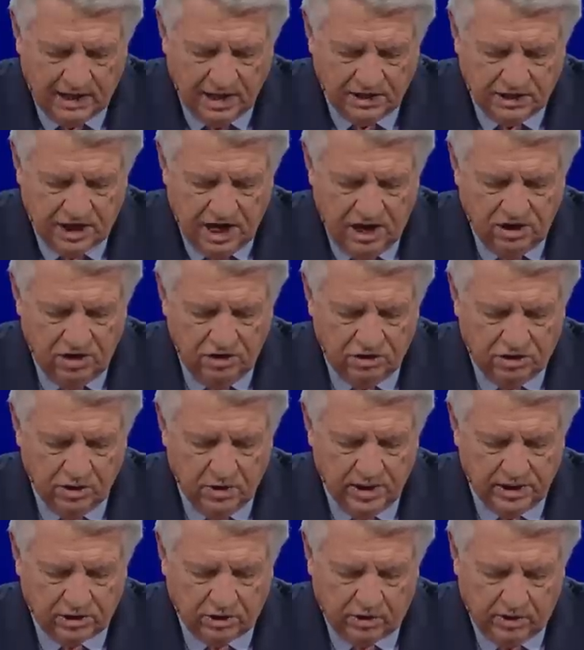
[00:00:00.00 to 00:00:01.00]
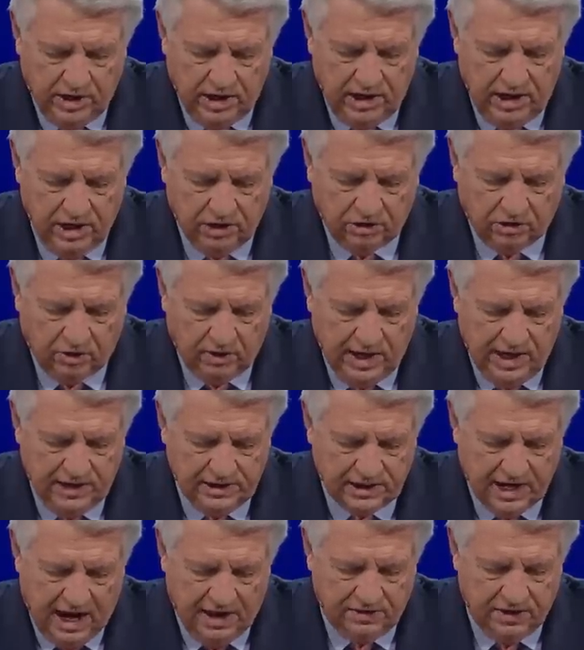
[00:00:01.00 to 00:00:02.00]
continued to
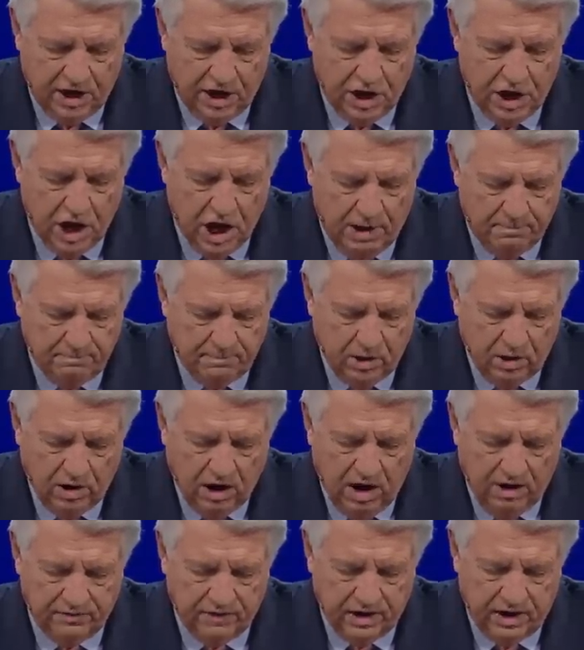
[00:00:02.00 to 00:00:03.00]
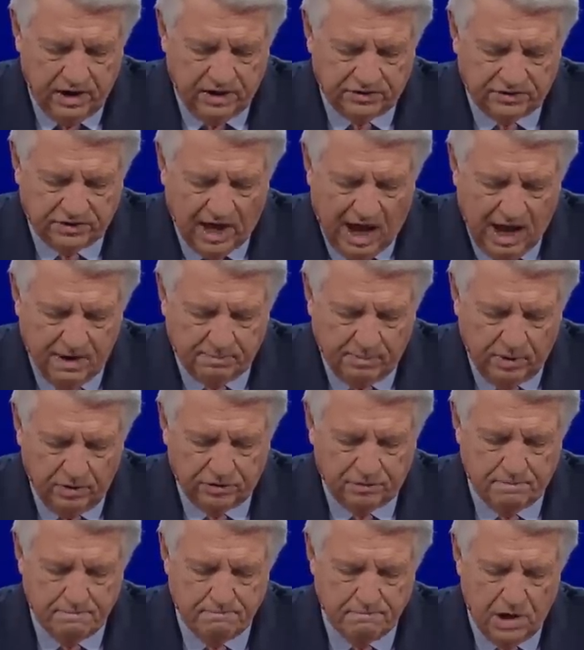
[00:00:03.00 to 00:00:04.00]
increase, and the number of the
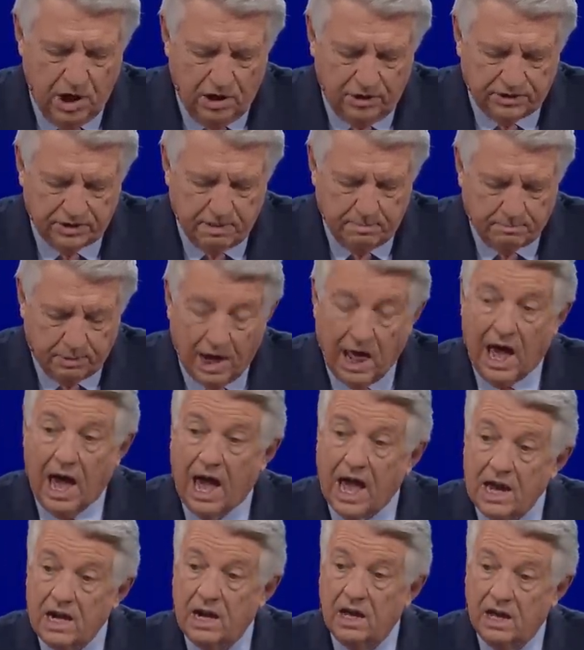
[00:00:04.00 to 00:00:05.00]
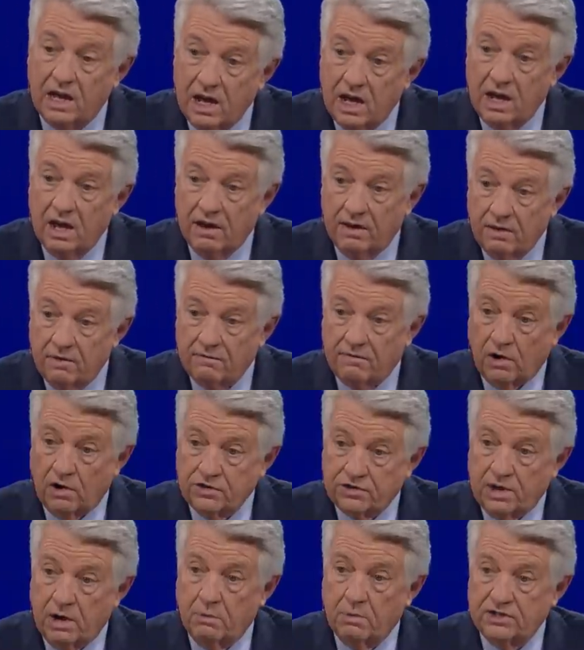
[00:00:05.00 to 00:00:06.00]
disciples multiplied
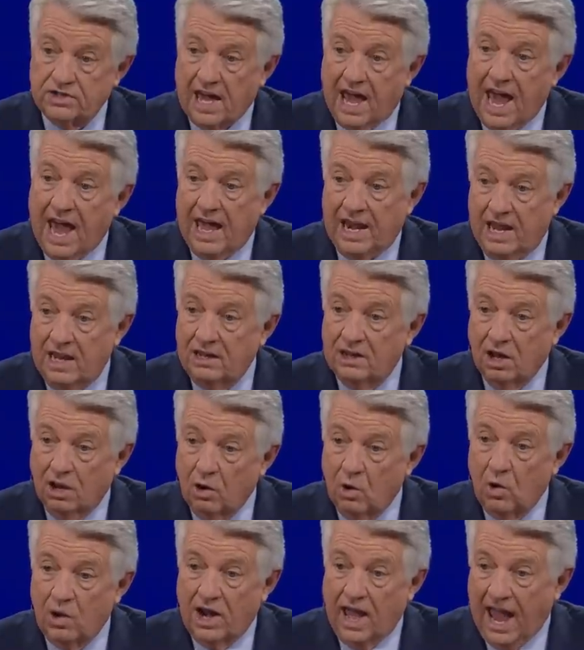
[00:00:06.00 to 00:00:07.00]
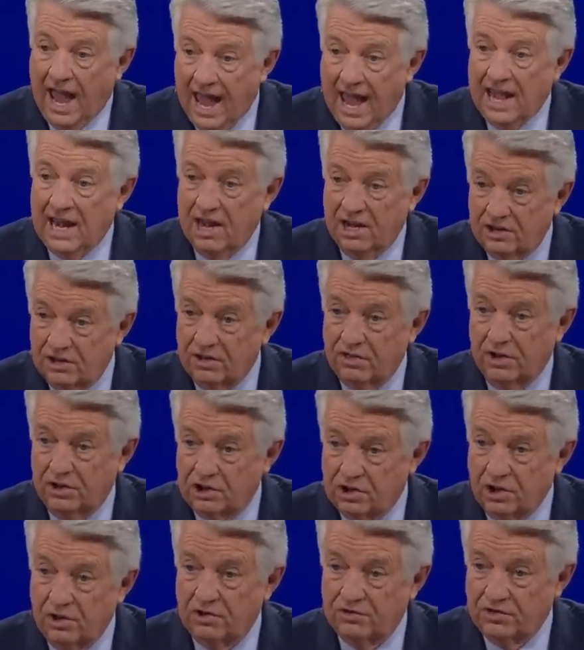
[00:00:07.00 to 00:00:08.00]
First, it was adding. The Lord added to the
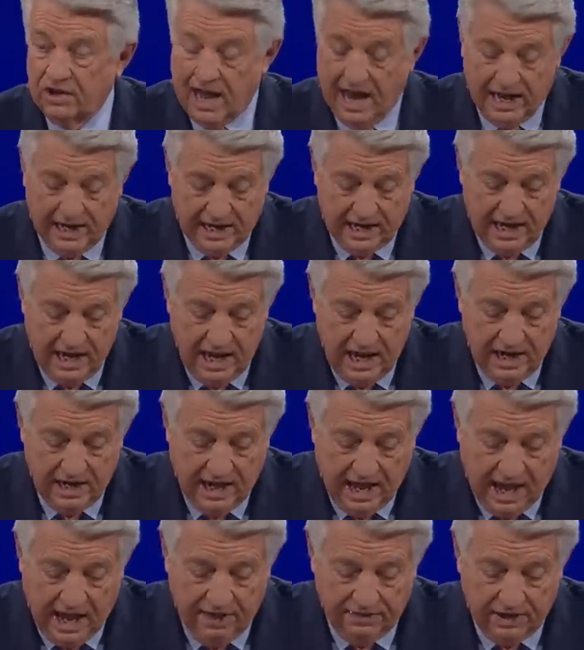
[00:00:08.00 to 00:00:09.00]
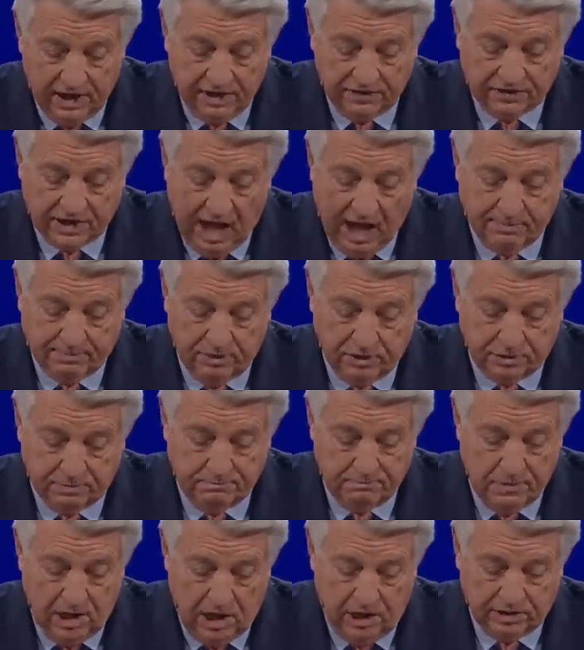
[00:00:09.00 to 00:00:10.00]
church daily. Now, the disciples
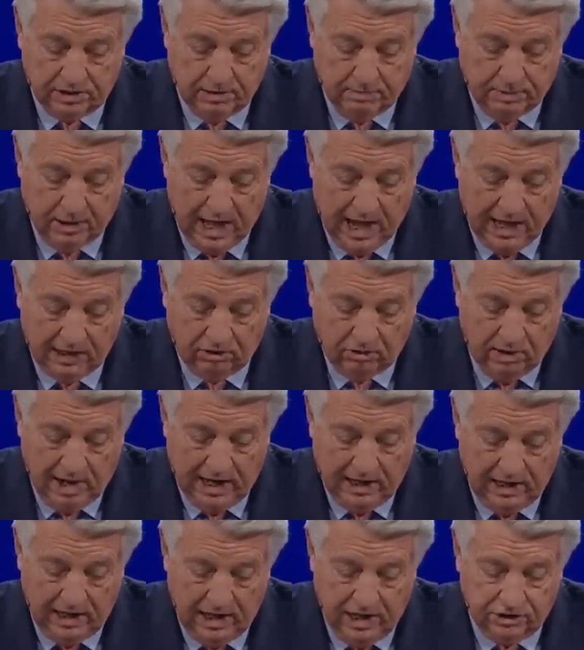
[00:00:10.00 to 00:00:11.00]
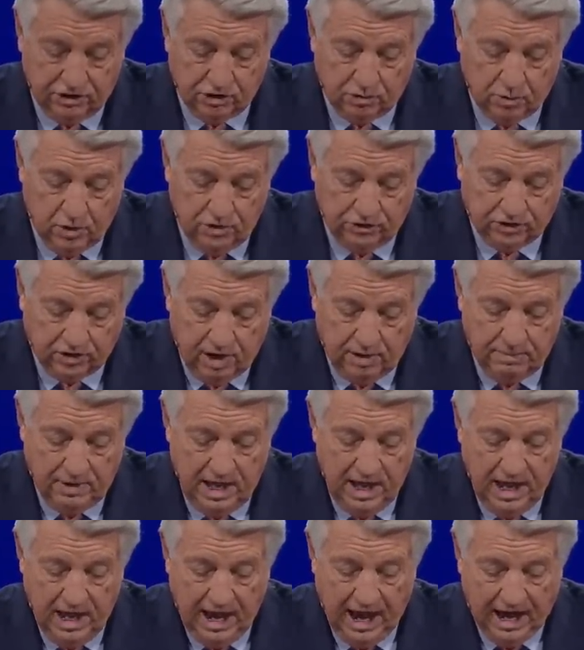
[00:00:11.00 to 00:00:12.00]
multiplied greatly in Jerusalem,
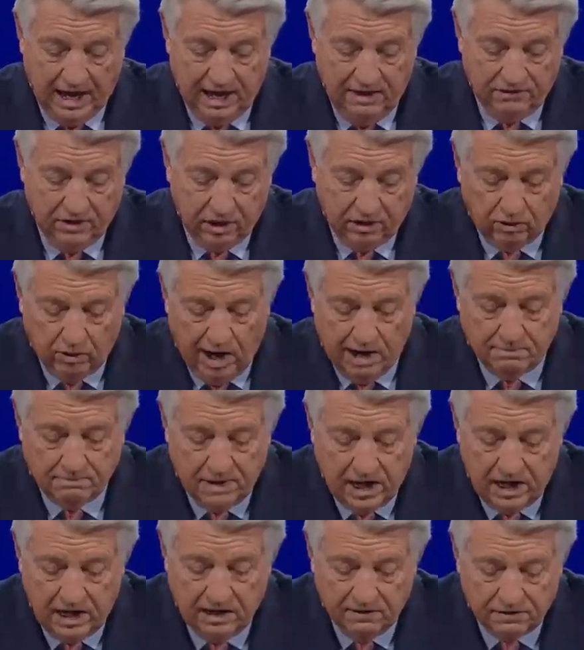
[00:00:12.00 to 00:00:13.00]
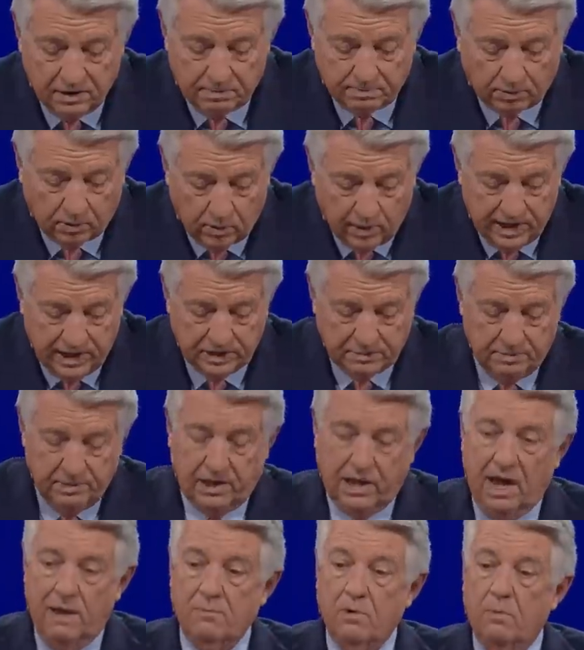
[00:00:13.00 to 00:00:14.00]
and even a great many of the priests
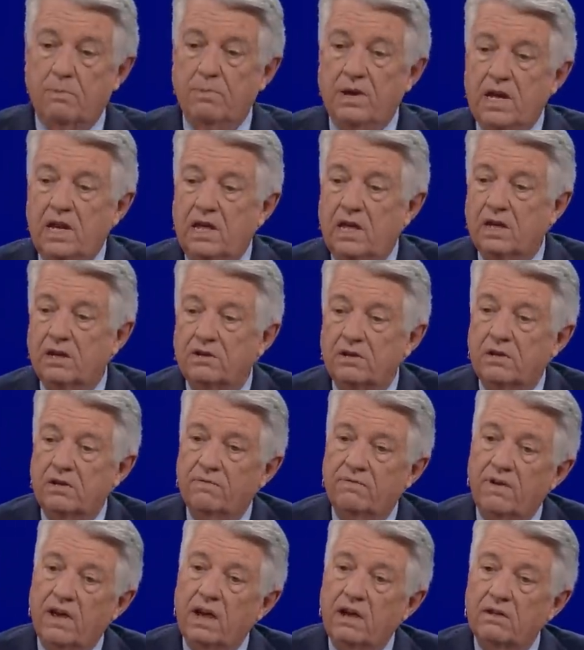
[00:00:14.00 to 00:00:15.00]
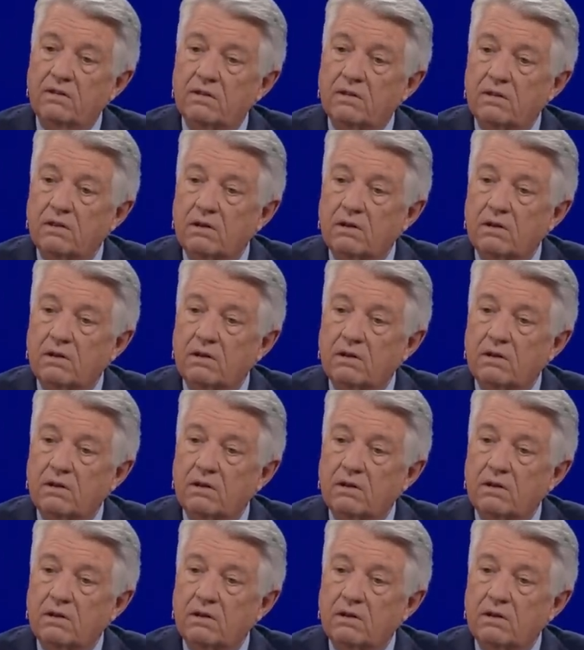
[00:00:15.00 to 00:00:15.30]
became obedient to the faith.